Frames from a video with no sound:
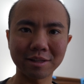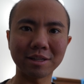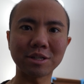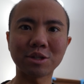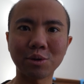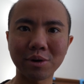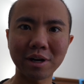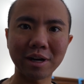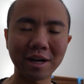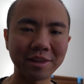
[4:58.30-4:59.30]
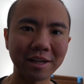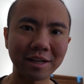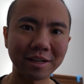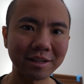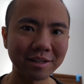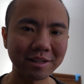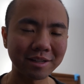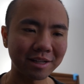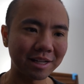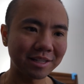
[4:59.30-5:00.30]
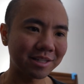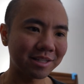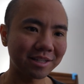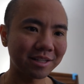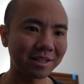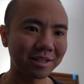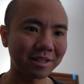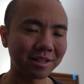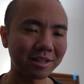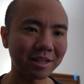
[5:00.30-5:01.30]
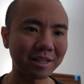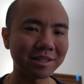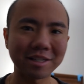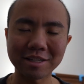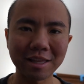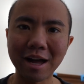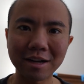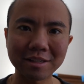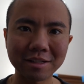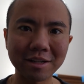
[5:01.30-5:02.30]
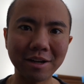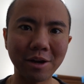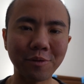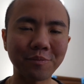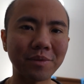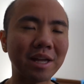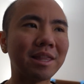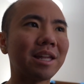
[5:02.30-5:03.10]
this door? I think it's just locked, you know? And